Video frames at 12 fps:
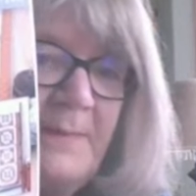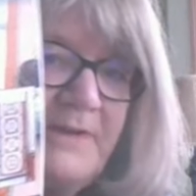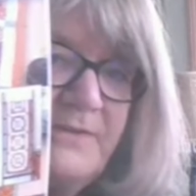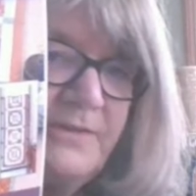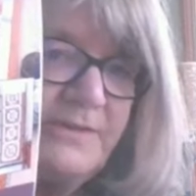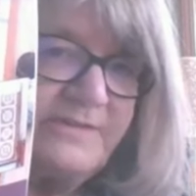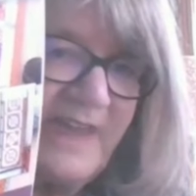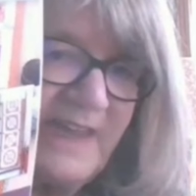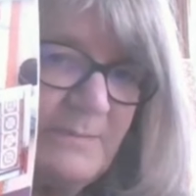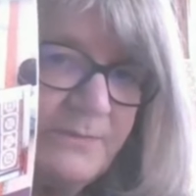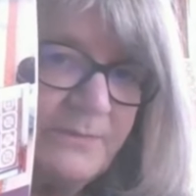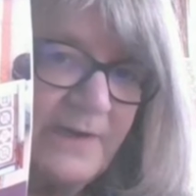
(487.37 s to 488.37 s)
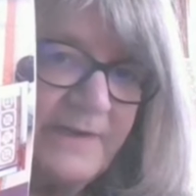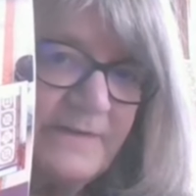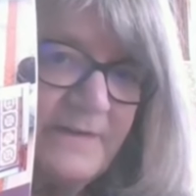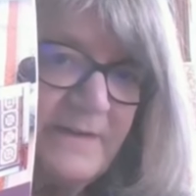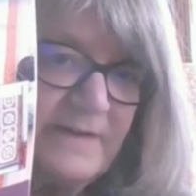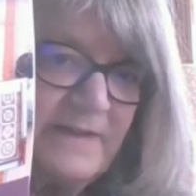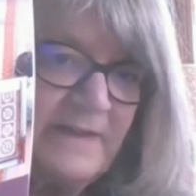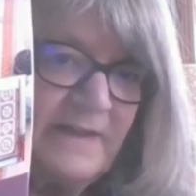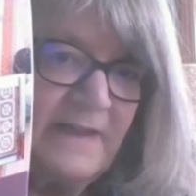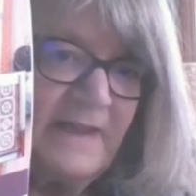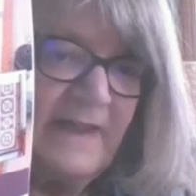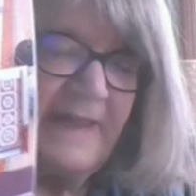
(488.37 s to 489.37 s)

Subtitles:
to do the table runner. And